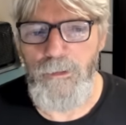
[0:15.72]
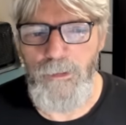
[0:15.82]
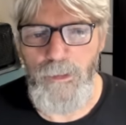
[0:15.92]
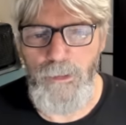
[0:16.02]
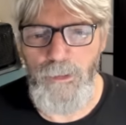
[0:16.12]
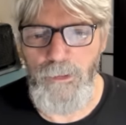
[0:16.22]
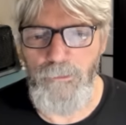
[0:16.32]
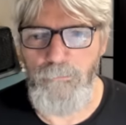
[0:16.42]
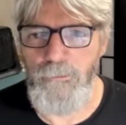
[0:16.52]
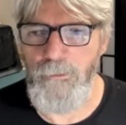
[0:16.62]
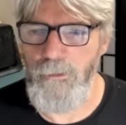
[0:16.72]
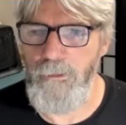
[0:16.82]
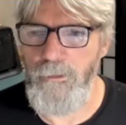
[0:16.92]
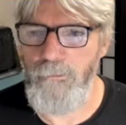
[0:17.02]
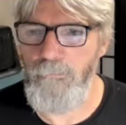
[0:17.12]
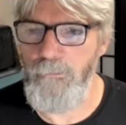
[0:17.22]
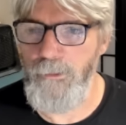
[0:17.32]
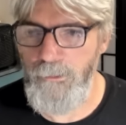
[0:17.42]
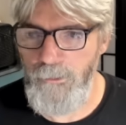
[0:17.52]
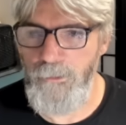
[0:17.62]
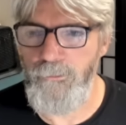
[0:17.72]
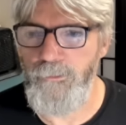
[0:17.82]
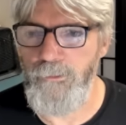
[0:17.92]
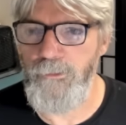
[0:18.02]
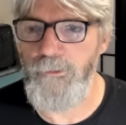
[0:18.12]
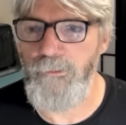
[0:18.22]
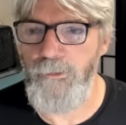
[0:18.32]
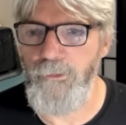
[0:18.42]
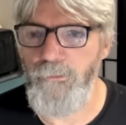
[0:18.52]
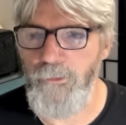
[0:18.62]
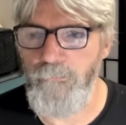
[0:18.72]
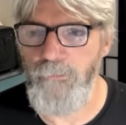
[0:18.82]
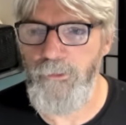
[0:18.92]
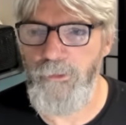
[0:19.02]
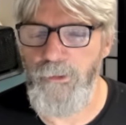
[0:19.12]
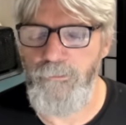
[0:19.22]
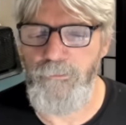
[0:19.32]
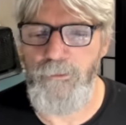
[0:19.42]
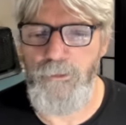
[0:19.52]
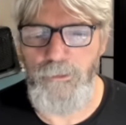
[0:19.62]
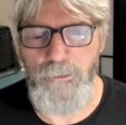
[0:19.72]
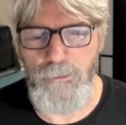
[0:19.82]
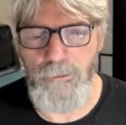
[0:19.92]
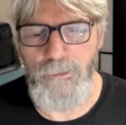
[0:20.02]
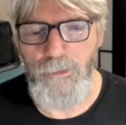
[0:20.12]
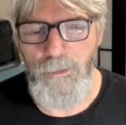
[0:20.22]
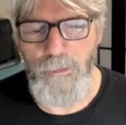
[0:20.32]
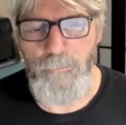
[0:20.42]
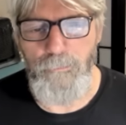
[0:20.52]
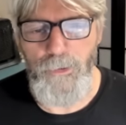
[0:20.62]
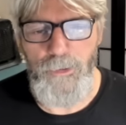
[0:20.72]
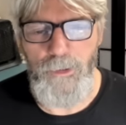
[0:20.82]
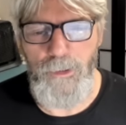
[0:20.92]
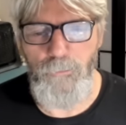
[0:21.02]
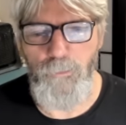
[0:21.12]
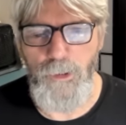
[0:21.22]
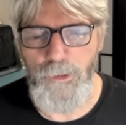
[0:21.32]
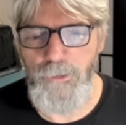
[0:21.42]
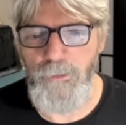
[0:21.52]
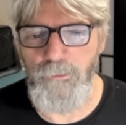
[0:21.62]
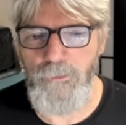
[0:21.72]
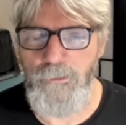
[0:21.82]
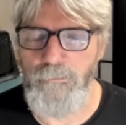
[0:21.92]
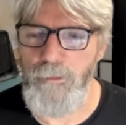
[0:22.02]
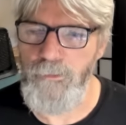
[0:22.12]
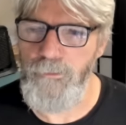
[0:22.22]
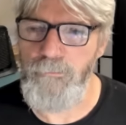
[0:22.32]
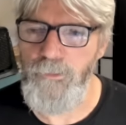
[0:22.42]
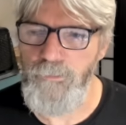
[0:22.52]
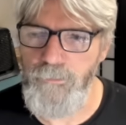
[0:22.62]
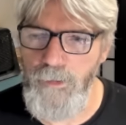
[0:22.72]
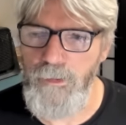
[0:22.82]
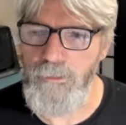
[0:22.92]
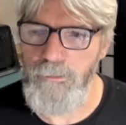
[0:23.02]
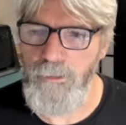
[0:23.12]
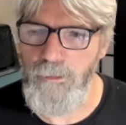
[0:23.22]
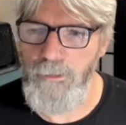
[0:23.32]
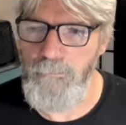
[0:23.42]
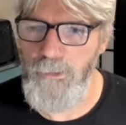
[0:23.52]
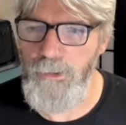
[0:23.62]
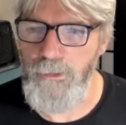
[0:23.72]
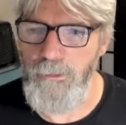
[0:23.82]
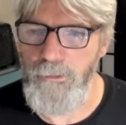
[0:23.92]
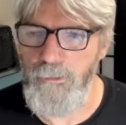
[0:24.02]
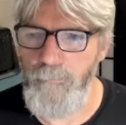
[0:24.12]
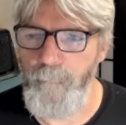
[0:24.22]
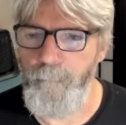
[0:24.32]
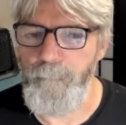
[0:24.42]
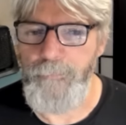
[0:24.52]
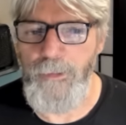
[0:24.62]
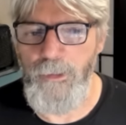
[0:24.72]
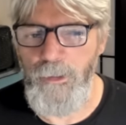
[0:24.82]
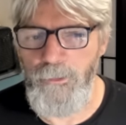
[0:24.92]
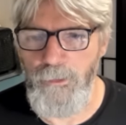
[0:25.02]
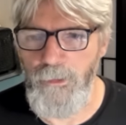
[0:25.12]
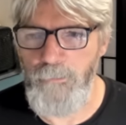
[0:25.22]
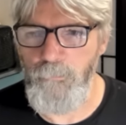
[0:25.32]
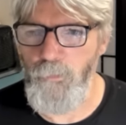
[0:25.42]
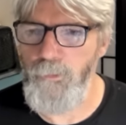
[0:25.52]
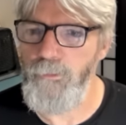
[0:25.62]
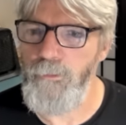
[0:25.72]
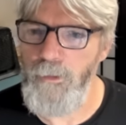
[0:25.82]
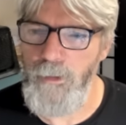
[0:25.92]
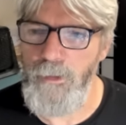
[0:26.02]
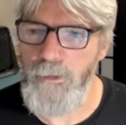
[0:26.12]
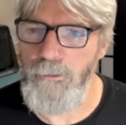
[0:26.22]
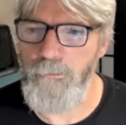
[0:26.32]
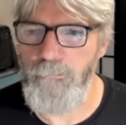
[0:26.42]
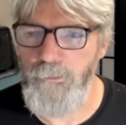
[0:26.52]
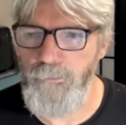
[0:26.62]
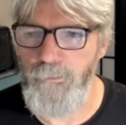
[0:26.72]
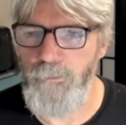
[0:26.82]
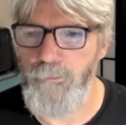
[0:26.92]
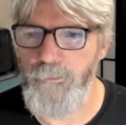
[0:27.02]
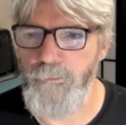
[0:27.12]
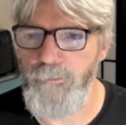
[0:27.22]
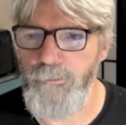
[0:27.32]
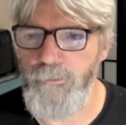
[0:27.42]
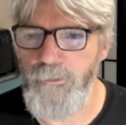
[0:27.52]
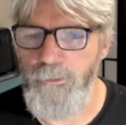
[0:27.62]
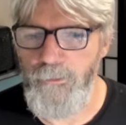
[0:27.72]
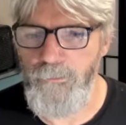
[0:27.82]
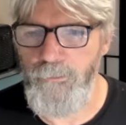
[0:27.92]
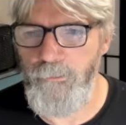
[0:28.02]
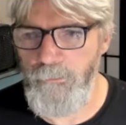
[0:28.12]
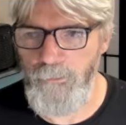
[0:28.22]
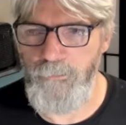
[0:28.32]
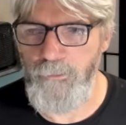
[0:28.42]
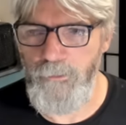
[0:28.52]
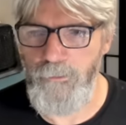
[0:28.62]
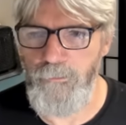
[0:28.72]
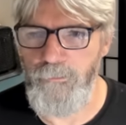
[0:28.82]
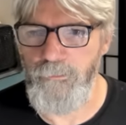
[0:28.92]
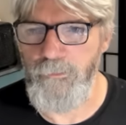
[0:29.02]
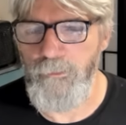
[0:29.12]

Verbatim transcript: and uh, we are still continuing with that study. But I, I need to correct a mistake that I made and I'm going to add a resource to our studies.